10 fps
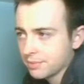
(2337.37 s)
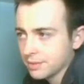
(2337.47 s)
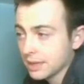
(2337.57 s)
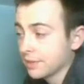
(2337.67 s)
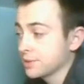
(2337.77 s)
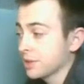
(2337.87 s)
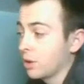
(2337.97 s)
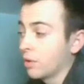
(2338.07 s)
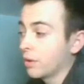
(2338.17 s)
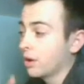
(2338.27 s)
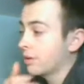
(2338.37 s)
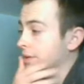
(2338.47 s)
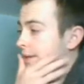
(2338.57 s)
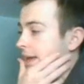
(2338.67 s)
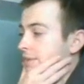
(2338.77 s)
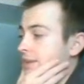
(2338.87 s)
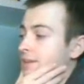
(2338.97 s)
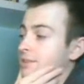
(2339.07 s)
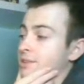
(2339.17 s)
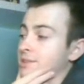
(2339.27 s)
Yeah, there's already half.
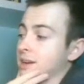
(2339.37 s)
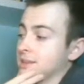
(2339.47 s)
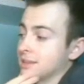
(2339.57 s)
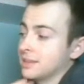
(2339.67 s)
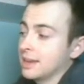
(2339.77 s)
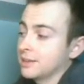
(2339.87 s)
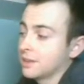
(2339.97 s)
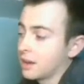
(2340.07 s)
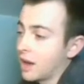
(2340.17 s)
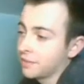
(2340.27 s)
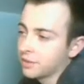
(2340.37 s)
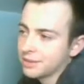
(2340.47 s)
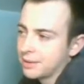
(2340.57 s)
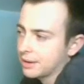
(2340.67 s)
Yeah, not awful. Yeah,